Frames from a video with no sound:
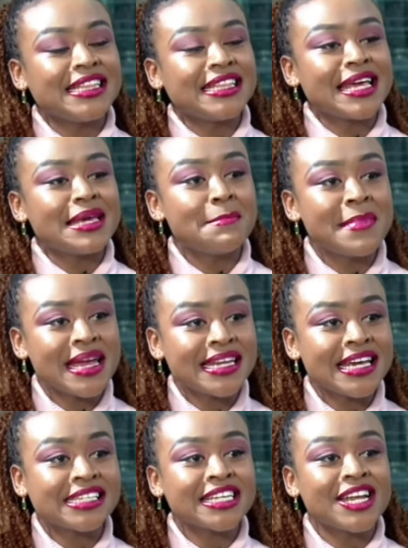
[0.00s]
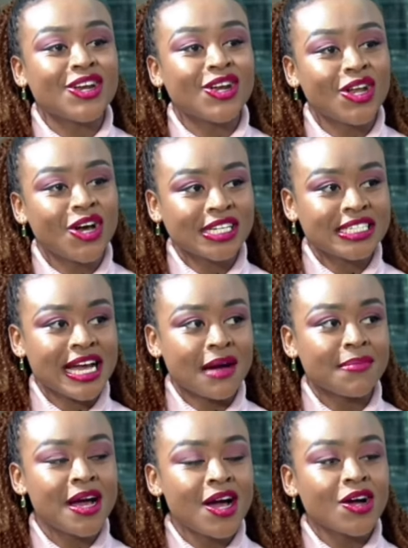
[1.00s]
in the immediate and long
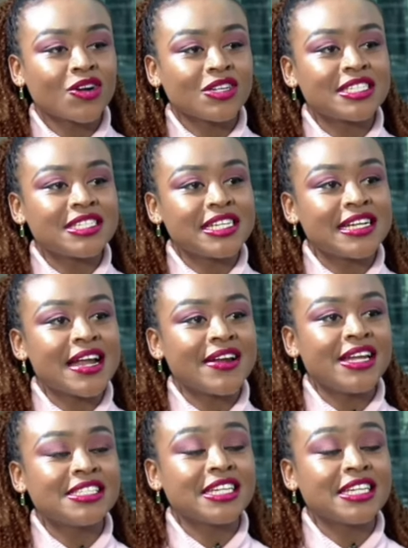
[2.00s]
term, considering